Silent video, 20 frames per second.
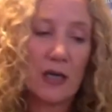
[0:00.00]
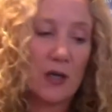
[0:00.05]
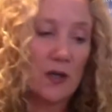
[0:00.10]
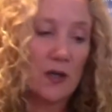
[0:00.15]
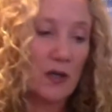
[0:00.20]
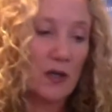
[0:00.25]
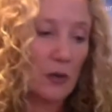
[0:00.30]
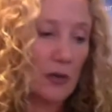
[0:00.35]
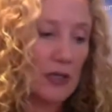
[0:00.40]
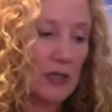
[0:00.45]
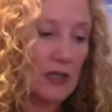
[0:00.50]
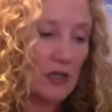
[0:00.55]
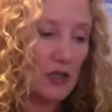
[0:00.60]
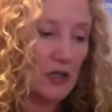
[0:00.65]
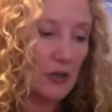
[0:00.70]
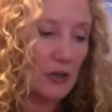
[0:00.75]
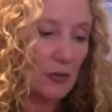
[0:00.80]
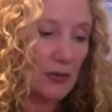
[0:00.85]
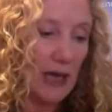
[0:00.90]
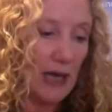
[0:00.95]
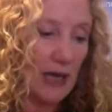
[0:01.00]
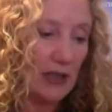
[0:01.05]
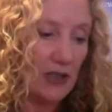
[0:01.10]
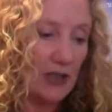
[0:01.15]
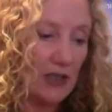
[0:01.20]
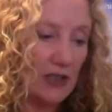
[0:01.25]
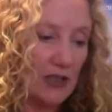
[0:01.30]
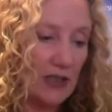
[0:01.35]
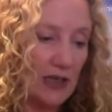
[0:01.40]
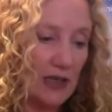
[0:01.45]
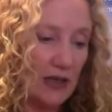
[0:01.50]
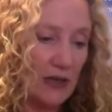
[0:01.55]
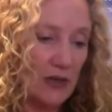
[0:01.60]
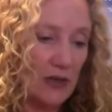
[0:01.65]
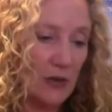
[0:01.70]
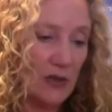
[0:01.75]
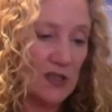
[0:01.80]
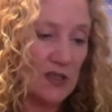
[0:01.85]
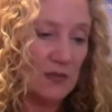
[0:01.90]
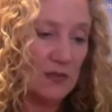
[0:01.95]
So initial reaction to that
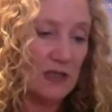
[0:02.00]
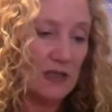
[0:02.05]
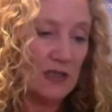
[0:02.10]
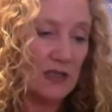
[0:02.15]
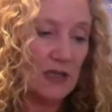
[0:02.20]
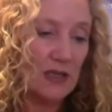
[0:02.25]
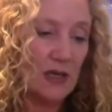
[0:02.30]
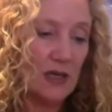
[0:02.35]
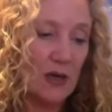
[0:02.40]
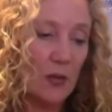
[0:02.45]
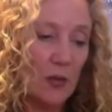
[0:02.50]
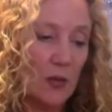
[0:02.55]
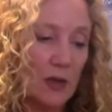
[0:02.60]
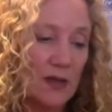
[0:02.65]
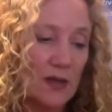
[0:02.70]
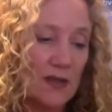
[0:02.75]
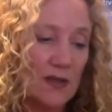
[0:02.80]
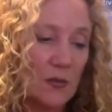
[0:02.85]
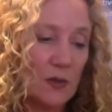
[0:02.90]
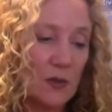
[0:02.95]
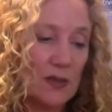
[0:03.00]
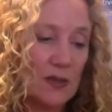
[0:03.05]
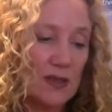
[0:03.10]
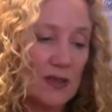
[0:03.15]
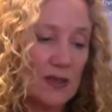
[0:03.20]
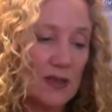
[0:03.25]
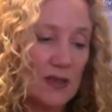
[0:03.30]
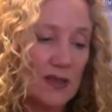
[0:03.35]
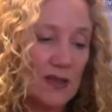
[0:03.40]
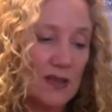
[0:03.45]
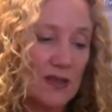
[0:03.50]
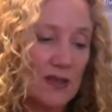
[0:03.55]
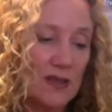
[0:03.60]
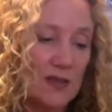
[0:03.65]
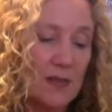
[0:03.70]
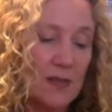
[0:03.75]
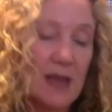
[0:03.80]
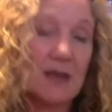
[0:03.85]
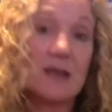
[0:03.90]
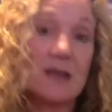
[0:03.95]
endorsement was was that this
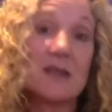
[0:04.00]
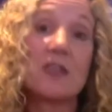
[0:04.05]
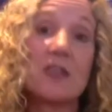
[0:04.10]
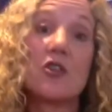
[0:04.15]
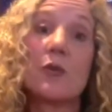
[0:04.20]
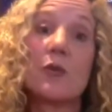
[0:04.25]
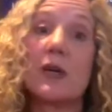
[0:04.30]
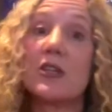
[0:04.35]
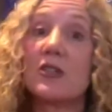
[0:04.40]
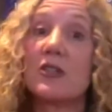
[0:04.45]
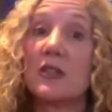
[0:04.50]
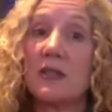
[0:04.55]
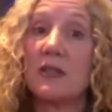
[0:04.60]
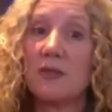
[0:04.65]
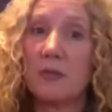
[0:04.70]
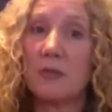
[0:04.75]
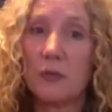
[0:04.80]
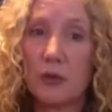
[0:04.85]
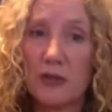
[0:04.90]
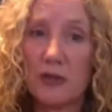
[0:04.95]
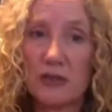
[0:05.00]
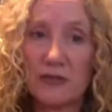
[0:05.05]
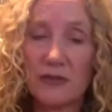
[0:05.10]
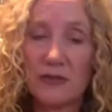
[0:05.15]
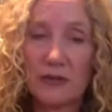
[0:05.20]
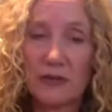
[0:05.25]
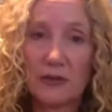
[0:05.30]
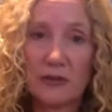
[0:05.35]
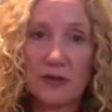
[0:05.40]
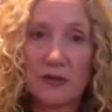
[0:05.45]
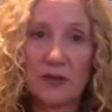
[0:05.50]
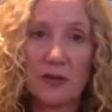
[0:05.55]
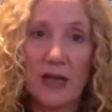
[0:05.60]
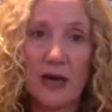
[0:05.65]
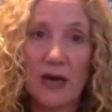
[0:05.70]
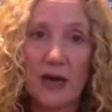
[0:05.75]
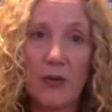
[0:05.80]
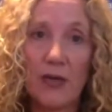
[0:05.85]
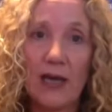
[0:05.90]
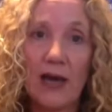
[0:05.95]
this made the situation even more difficult. So
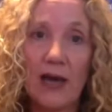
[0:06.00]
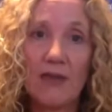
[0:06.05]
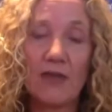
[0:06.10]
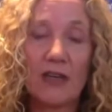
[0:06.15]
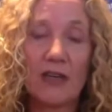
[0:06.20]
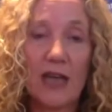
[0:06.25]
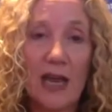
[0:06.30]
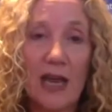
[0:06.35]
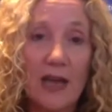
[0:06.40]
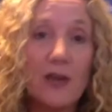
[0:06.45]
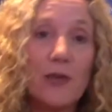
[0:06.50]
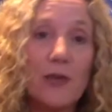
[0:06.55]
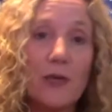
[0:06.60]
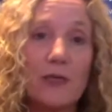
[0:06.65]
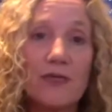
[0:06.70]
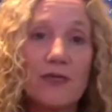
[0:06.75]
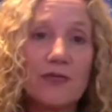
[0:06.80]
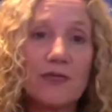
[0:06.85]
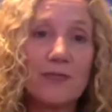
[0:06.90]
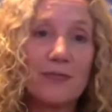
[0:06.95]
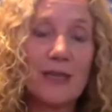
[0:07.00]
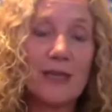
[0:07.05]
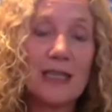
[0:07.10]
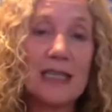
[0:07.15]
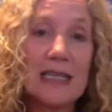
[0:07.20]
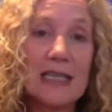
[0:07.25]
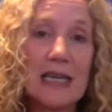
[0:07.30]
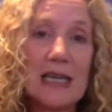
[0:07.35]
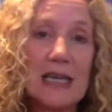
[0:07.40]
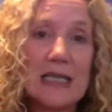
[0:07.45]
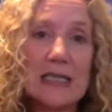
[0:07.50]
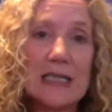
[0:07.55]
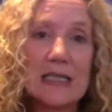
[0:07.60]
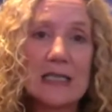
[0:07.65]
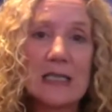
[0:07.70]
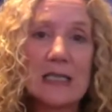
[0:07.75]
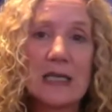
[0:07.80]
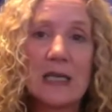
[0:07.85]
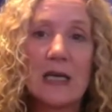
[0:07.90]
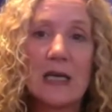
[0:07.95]
now we have an AU
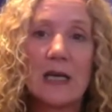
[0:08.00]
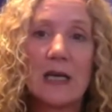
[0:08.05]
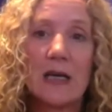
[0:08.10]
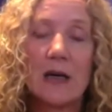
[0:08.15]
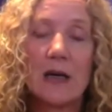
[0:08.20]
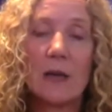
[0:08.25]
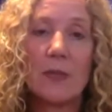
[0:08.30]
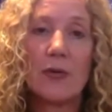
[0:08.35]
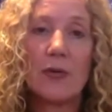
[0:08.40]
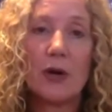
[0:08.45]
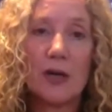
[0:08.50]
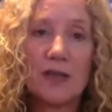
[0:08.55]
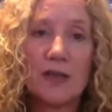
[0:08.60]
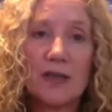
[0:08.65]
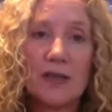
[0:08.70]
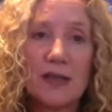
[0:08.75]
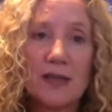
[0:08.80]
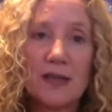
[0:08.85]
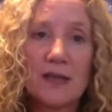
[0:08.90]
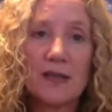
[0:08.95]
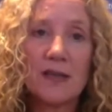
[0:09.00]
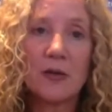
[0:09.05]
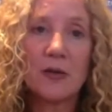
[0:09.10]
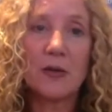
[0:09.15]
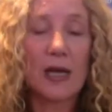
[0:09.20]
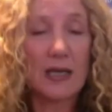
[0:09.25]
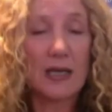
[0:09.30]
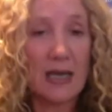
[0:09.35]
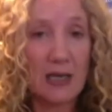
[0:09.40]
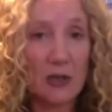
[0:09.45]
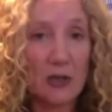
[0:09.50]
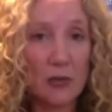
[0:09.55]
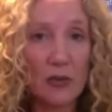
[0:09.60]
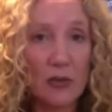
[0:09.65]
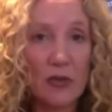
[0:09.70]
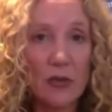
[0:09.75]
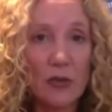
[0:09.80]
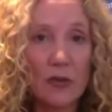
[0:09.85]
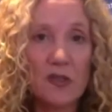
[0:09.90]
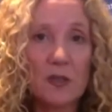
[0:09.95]
mediated uh, process, so an AU
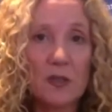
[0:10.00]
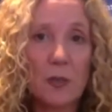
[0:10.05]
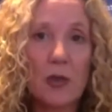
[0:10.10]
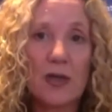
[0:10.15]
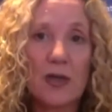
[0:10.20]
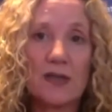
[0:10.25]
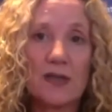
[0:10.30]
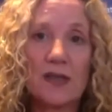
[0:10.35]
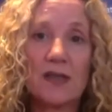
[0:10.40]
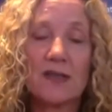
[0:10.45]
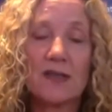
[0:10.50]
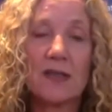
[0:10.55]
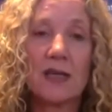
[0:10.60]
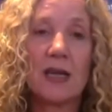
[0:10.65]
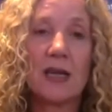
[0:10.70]
endorsed process,